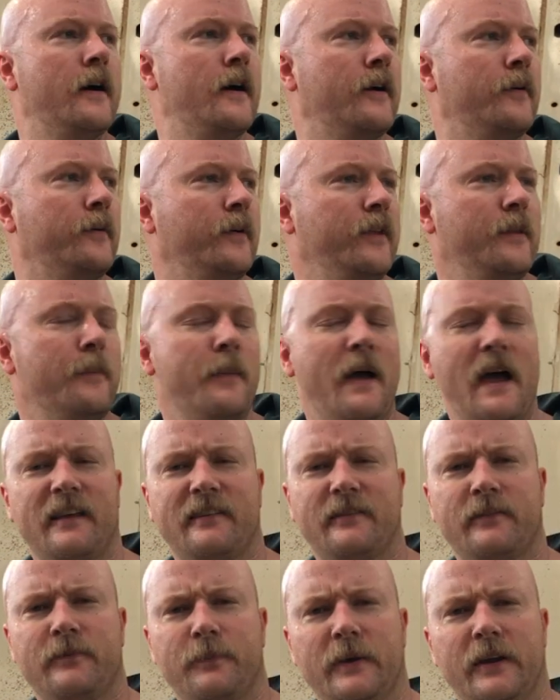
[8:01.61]
When the
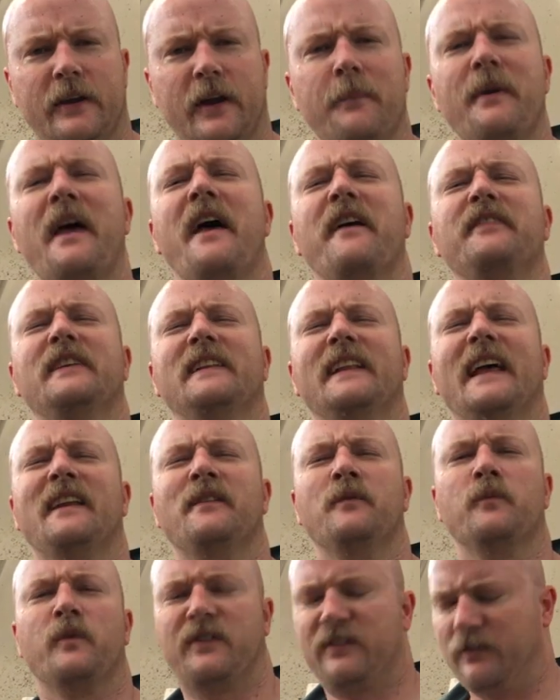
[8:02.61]
masks become heavy
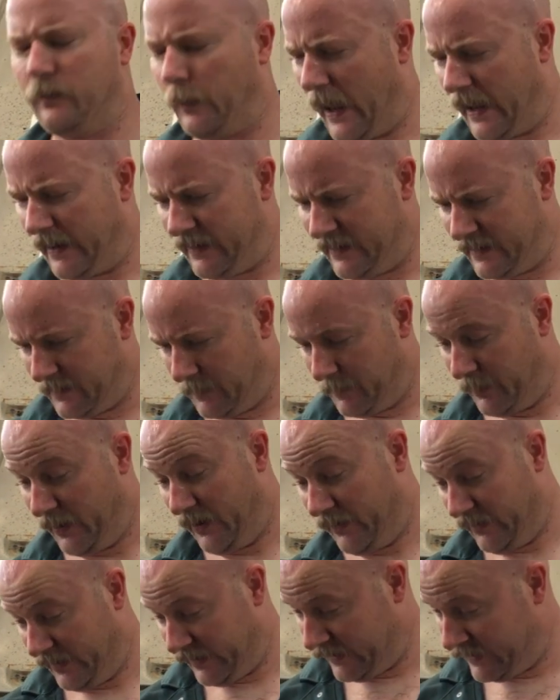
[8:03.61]
laden with sweat,
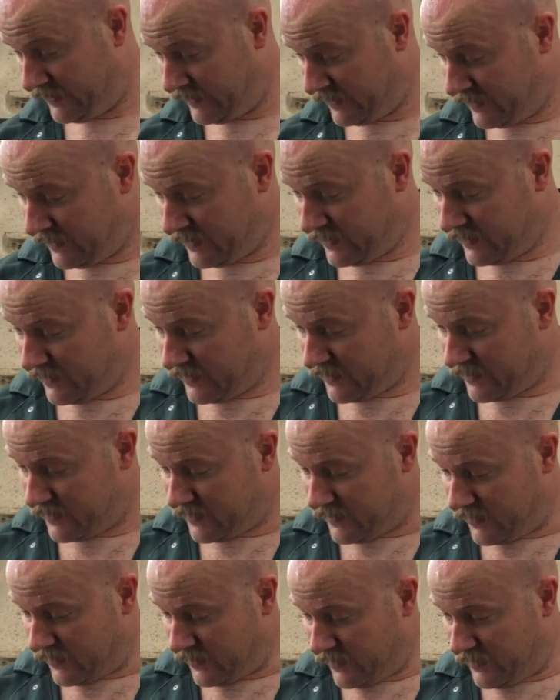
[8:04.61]
apparently,
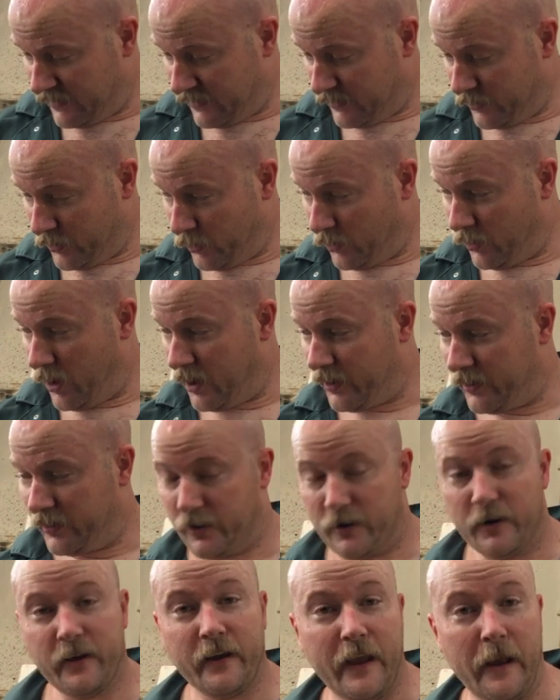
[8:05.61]
they're no
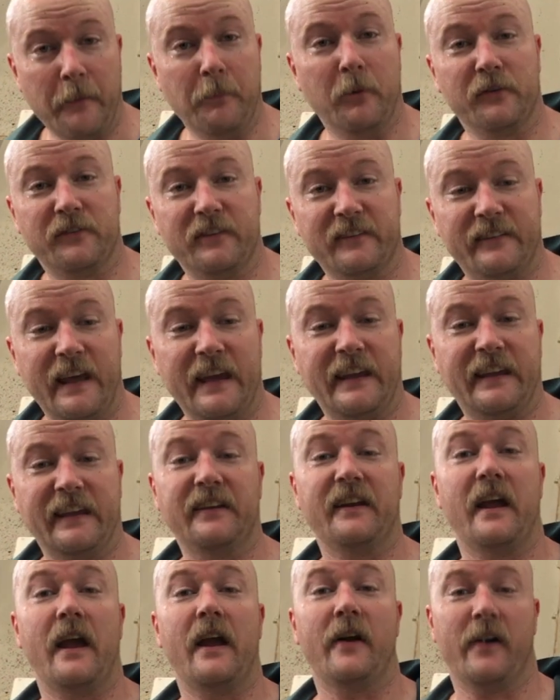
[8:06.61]
longer able to take
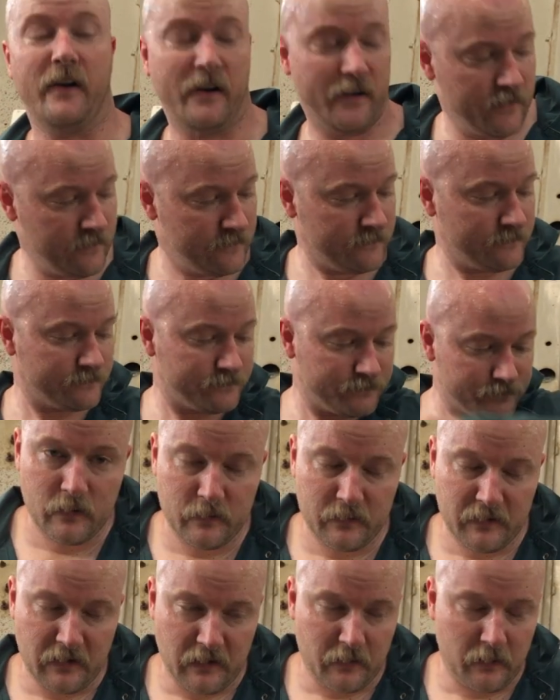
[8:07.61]
in air.
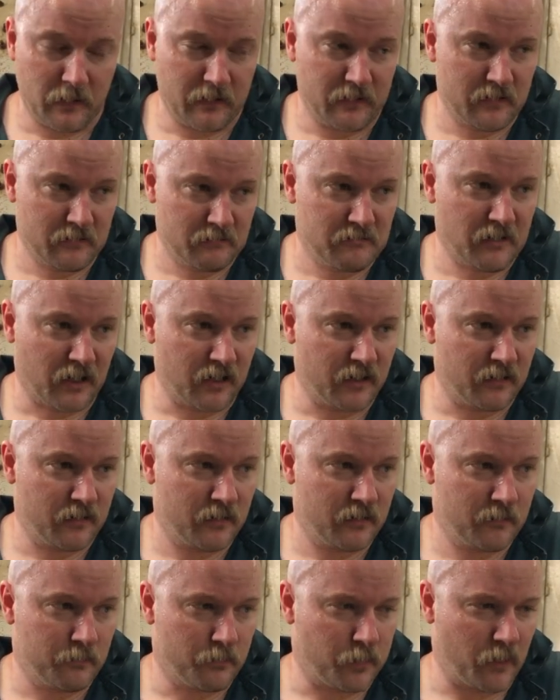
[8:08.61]
We'll take a
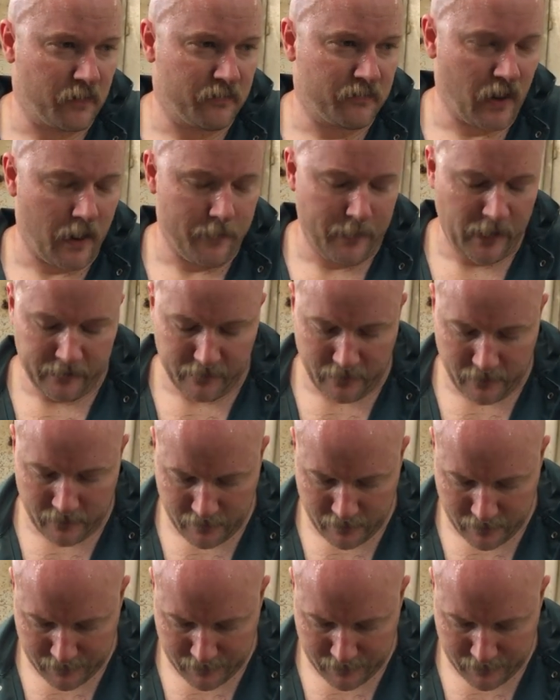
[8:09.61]
brief time out here.